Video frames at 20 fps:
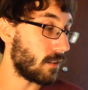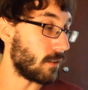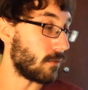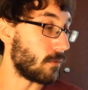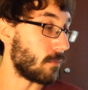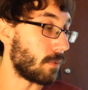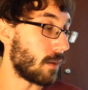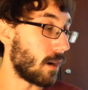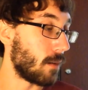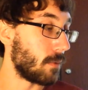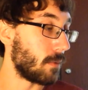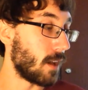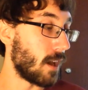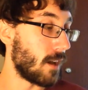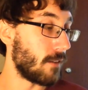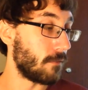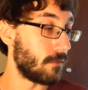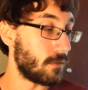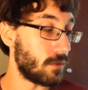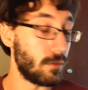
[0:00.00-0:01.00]
they will probably
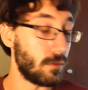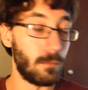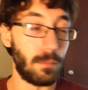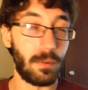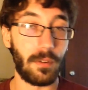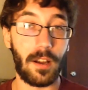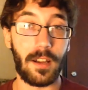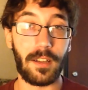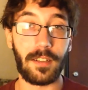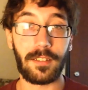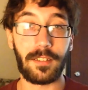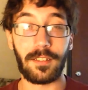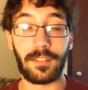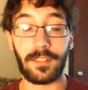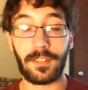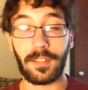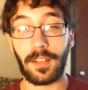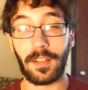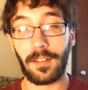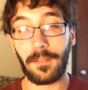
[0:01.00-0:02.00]
have two
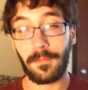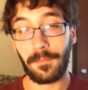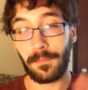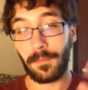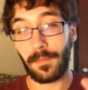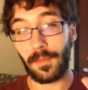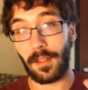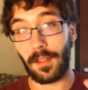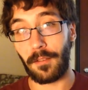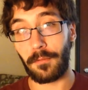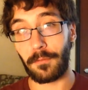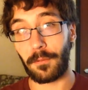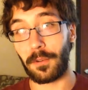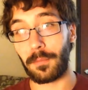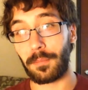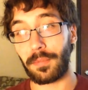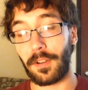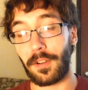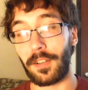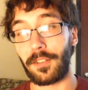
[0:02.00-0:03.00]
prices. I have
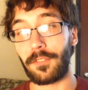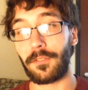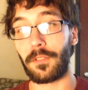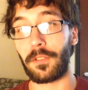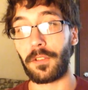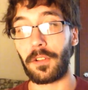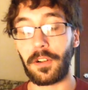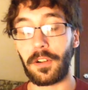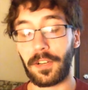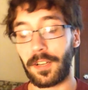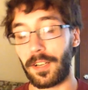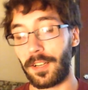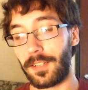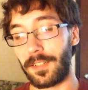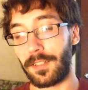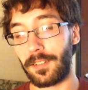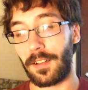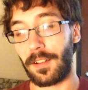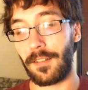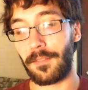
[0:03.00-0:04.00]
one price for the long cut
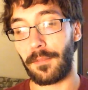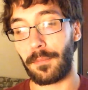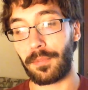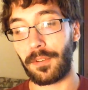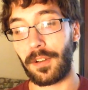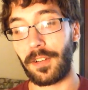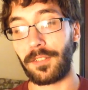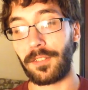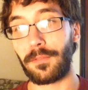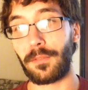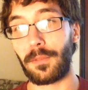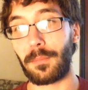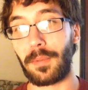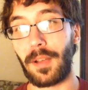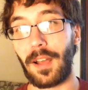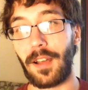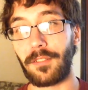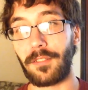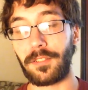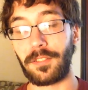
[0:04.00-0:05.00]
and I have a price for the
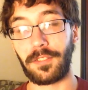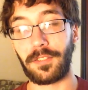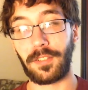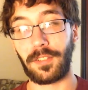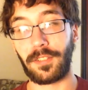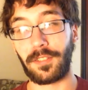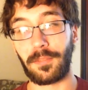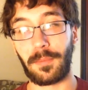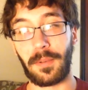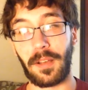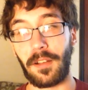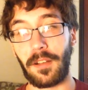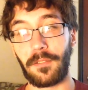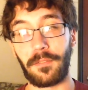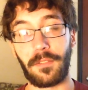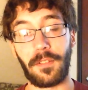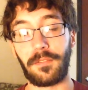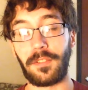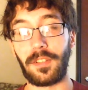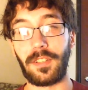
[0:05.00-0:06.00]
pouches. It's
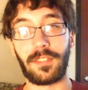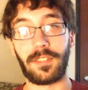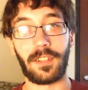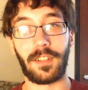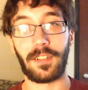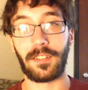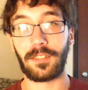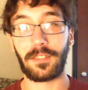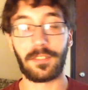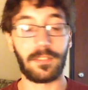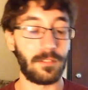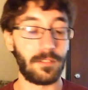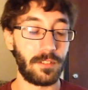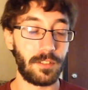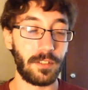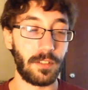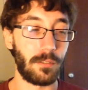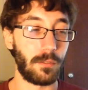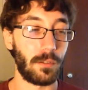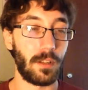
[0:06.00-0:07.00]
about 50 cents or
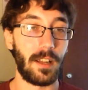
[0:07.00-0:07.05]
so